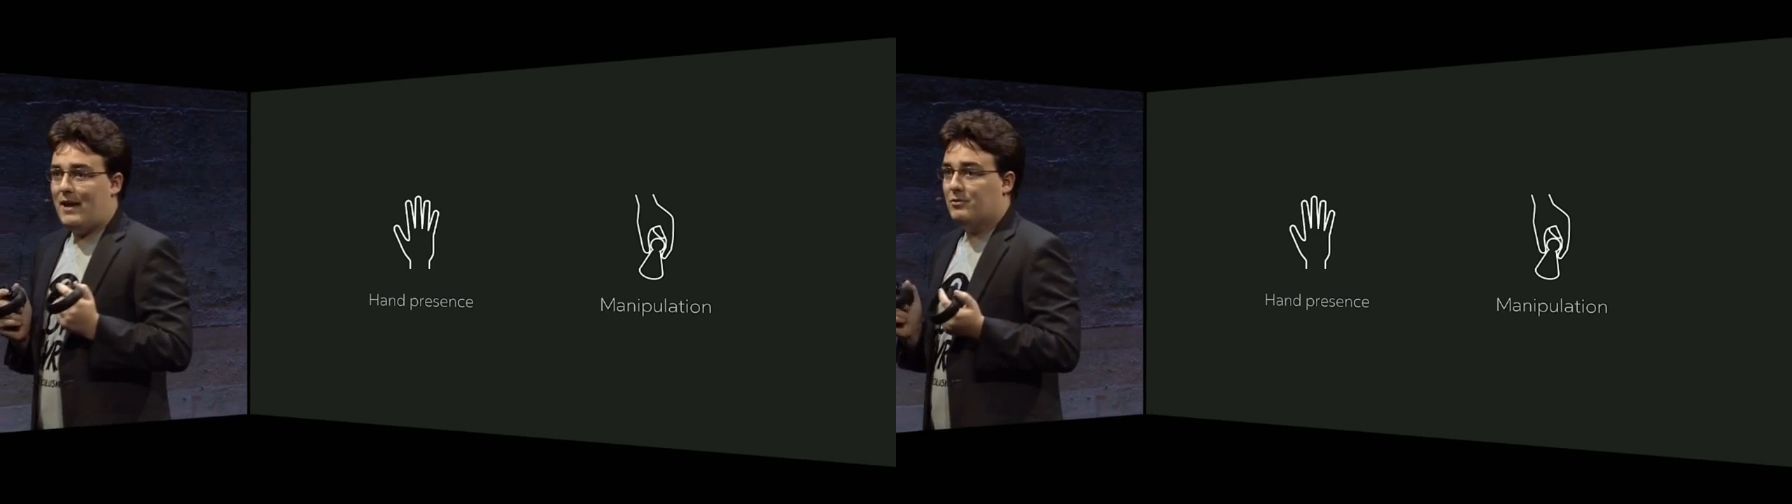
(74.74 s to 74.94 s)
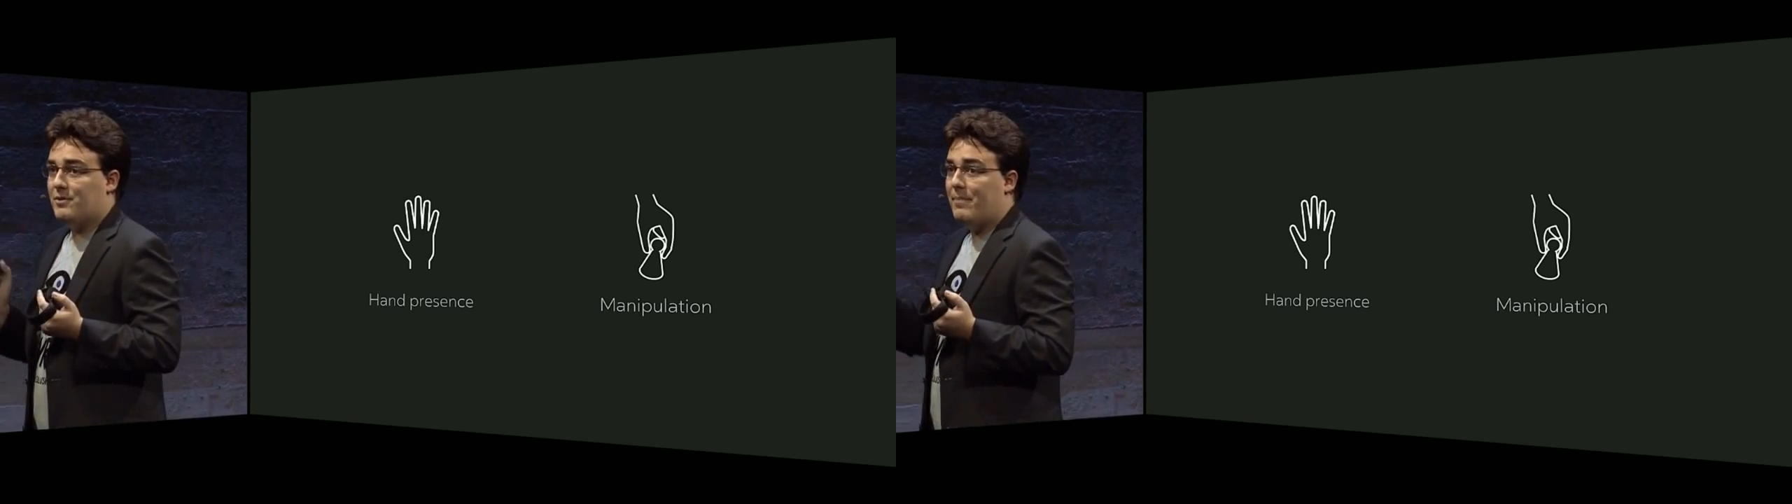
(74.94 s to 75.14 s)

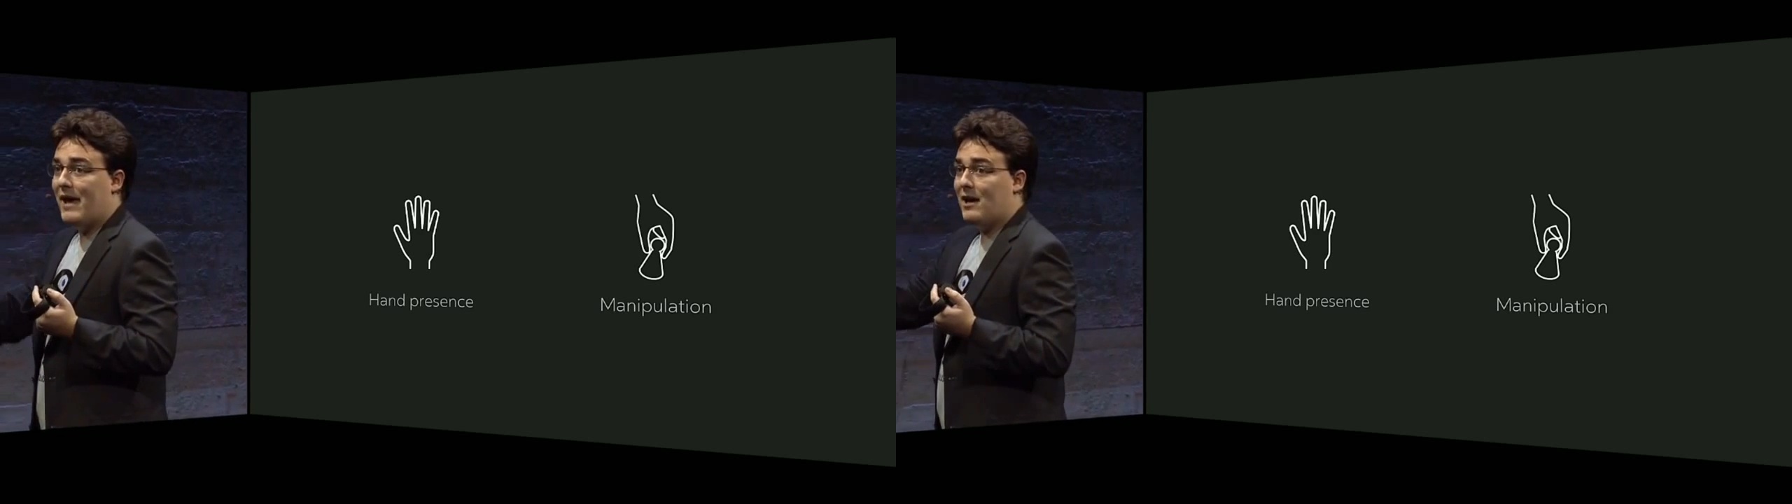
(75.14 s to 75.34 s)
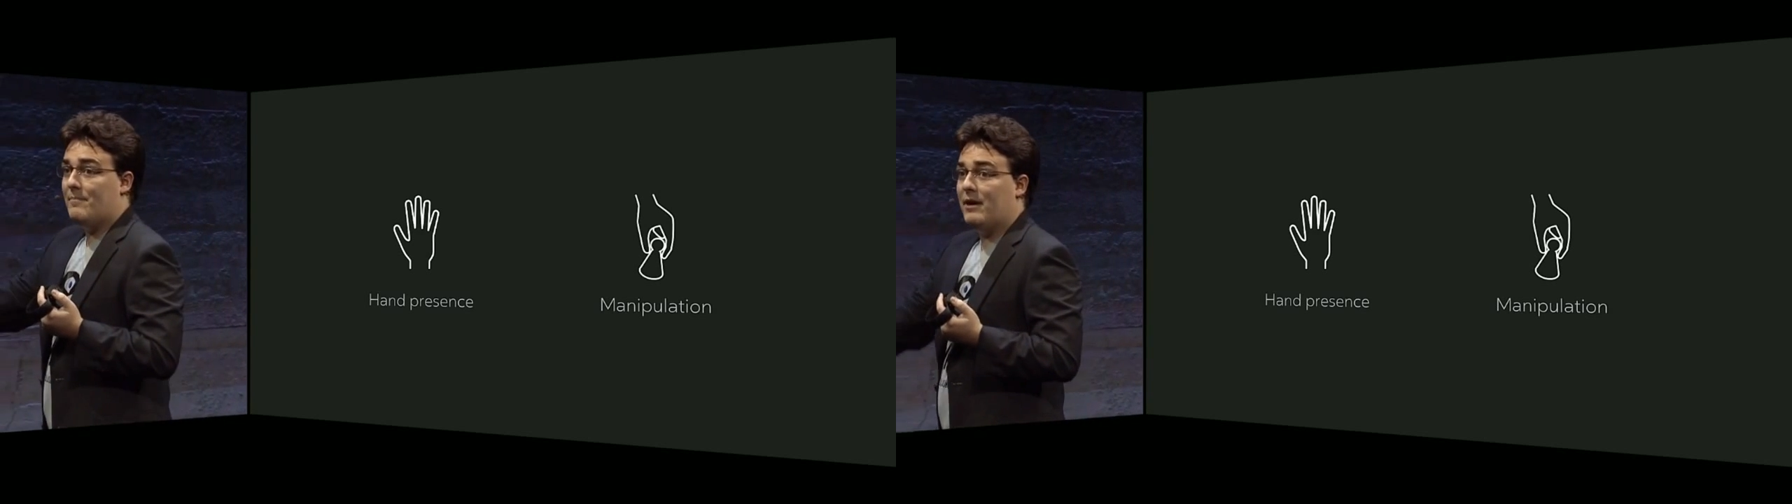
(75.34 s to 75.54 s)
able to
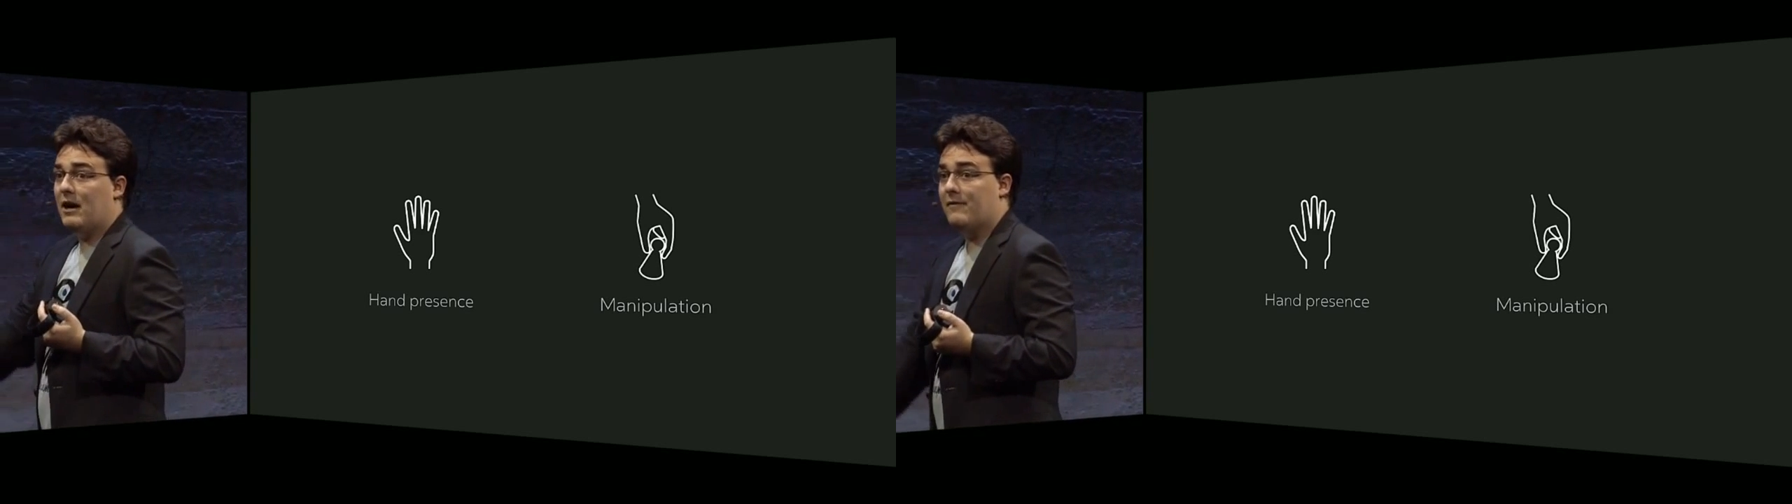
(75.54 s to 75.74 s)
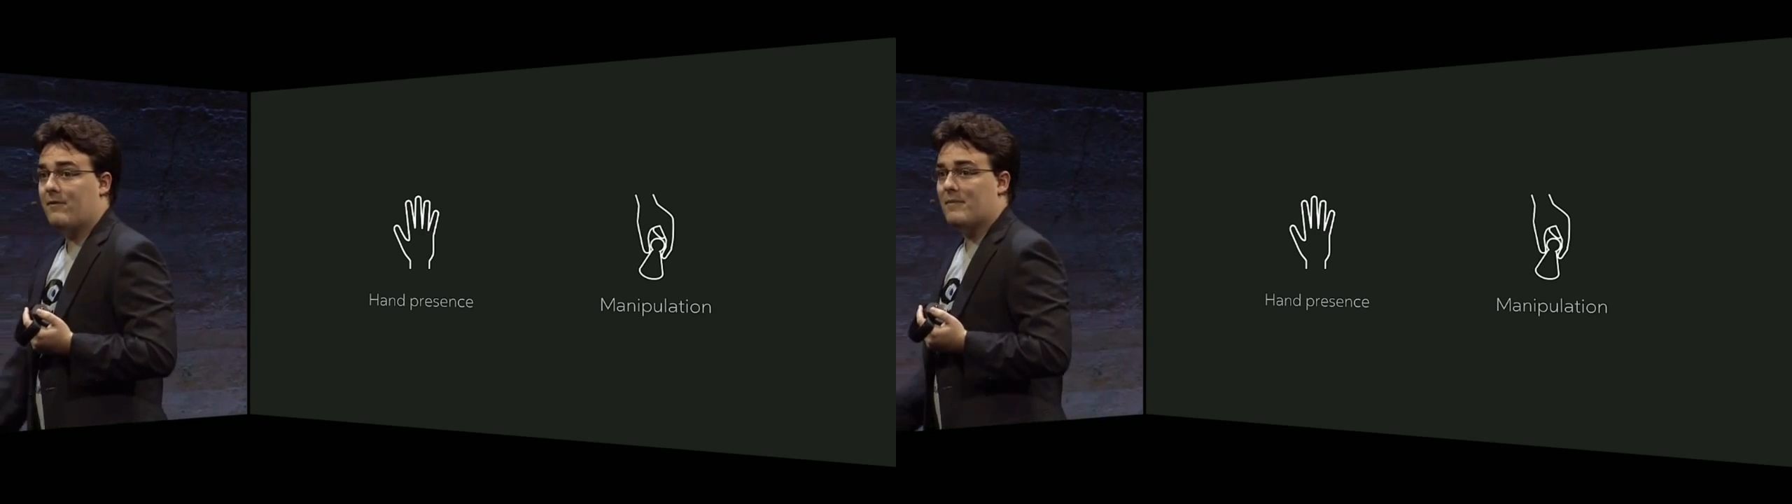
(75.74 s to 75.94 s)
pick up a
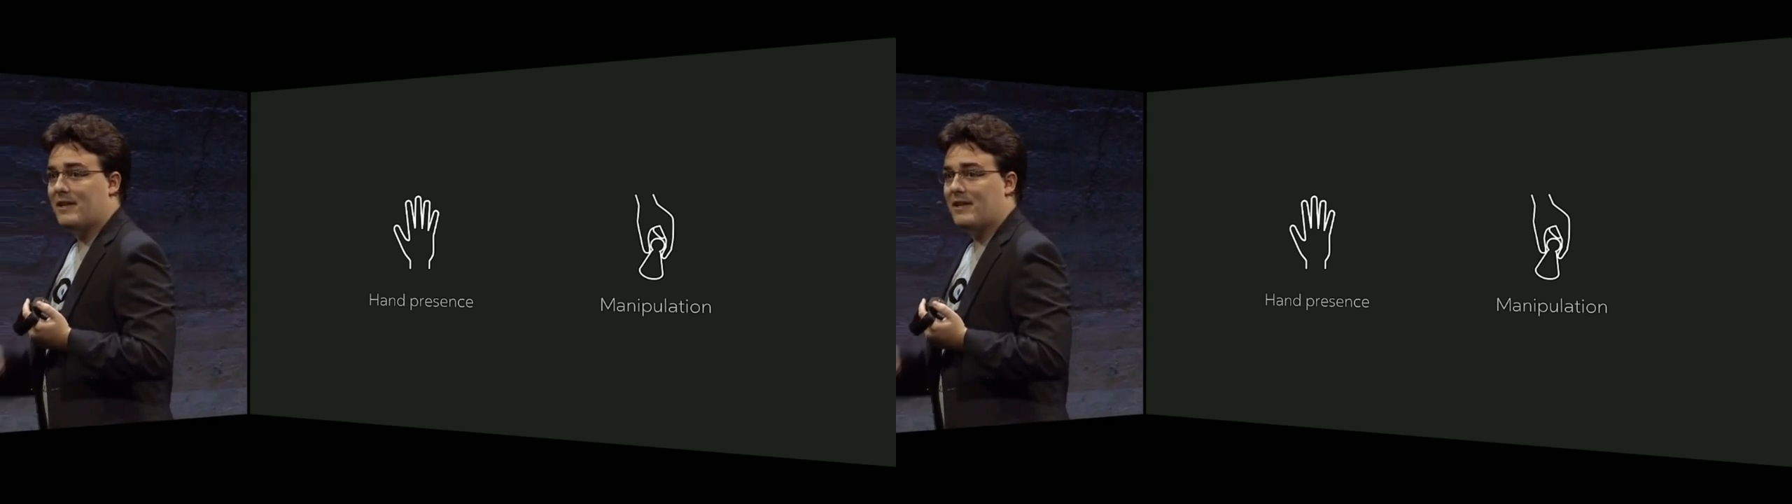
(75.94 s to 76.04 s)
gun from a